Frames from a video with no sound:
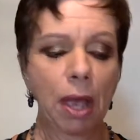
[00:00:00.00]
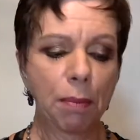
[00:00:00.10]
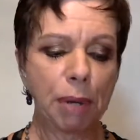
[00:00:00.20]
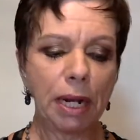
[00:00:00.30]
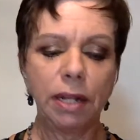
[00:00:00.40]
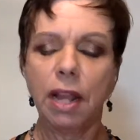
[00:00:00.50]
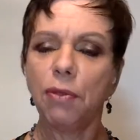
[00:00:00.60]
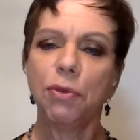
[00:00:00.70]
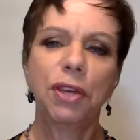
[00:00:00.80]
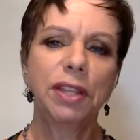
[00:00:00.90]
But
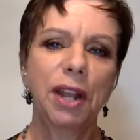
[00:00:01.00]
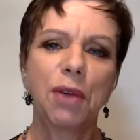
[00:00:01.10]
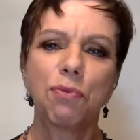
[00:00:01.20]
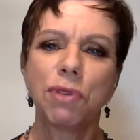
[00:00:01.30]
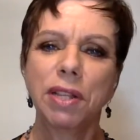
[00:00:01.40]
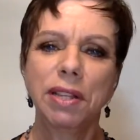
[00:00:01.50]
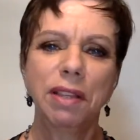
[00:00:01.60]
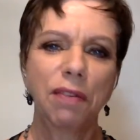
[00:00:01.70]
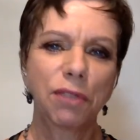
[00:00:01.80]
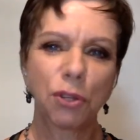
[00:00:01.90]
another thing that I really
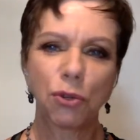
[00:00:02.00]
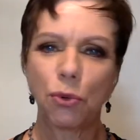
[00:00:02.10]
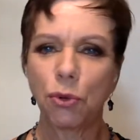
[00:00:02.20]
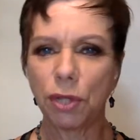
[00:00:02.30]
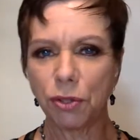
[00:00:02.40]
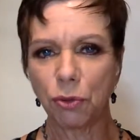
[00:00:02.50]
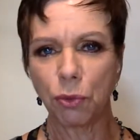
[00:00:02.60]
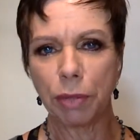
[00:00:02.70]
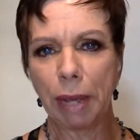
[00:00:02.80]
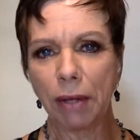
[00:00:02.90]
love as a tool is a
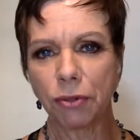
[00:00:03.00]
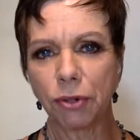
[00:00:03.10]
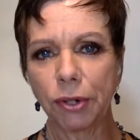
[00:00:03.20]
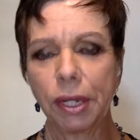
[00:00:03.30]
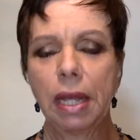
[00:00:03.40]
rebounder.